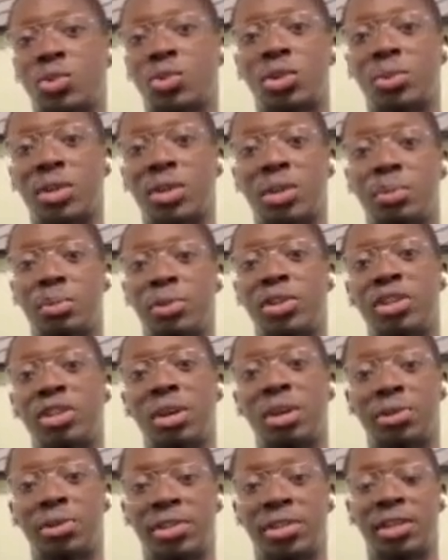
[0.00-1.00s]
I just want to win, put the
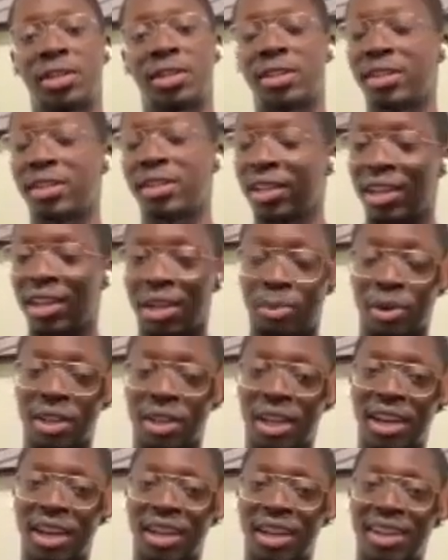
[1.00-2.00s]
numbers in. But
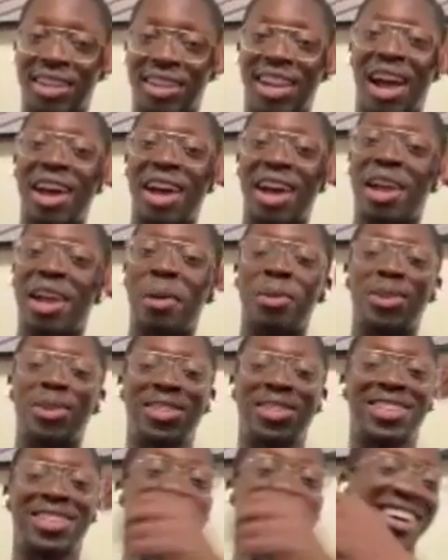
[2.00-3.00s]
yeah, that
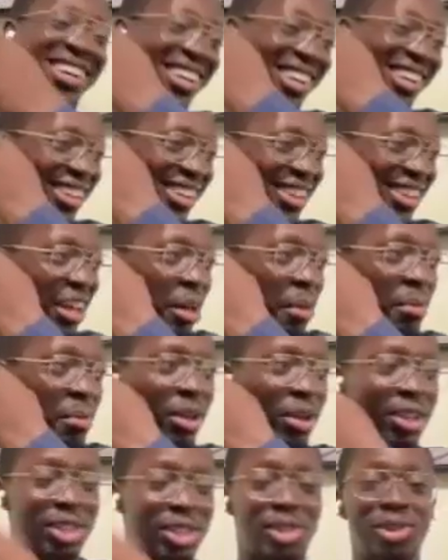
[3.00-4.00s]
was
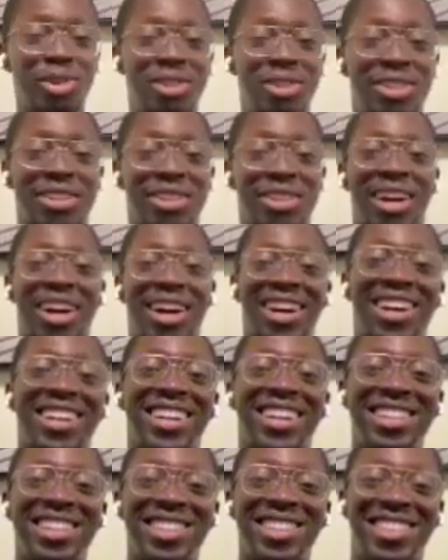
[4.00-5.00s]
me and Luke's
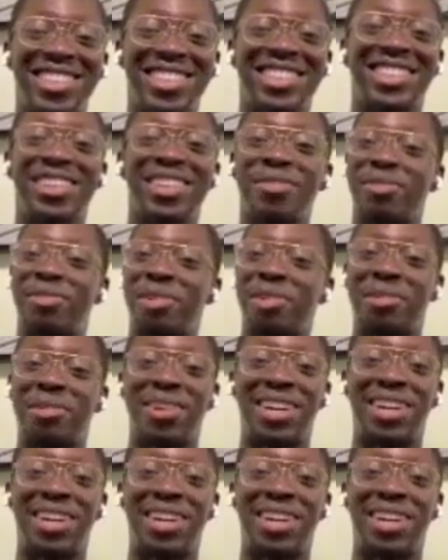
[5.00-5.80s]
little sit for